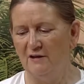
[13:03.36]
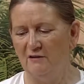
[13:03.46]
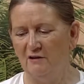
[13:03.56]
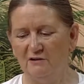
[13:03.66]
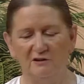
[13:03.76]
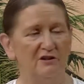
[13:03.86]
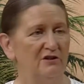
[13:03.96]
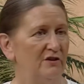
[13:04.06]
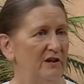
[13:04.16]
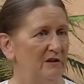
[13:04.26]
there are
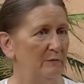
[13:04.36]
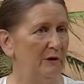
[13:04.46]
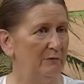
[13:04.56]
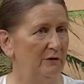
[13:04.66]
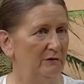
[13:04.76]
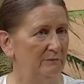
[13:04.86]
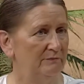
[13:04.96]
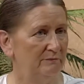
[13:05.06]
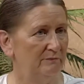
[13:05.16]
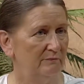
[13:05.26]
distressed people.
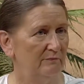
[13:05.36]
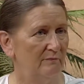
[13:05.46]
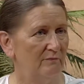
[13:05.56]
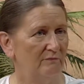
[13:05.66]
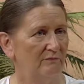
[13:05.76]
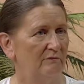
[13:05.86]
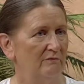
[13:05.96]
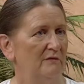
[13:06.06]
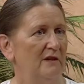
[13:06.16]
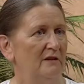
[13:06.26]

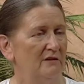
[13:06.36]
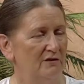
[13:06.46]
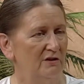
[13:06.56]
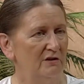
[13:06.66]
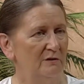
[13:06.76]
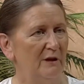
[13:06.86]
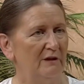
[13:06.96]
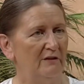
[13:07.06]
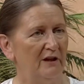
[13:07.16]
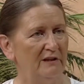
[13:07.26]
They're concerned
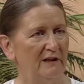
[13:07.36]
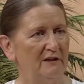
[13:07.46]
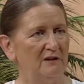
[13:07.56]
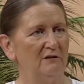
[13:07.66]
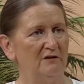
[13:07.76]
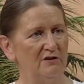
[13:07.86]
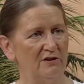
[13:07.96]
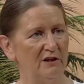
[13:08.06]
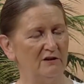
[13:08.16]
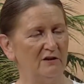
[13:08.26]
about right action
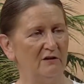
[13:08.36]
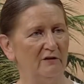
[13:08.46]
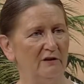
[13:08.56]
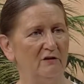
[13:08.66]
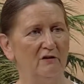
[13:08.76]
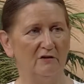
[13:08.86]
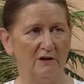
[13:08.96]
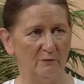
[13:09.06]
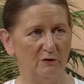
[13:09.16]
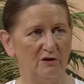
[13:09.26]
because things are going wrong.
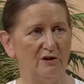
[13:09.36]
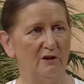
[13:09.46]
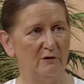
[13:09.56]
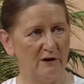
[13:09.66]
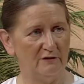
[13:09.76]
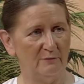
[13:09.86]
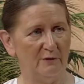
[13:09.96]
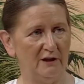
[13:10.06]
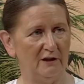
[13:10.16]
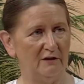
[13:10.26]
They want to know how to
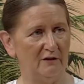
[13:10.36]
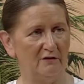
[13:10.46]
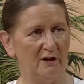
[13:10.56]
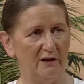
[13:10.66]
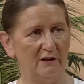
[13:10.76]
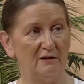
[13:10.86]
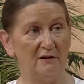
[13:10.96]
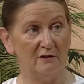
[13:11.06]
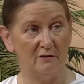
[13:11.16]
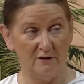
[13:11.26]
make it go right,
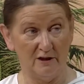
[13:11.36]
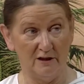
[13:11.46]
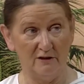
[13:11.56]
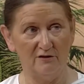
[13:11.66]
so they're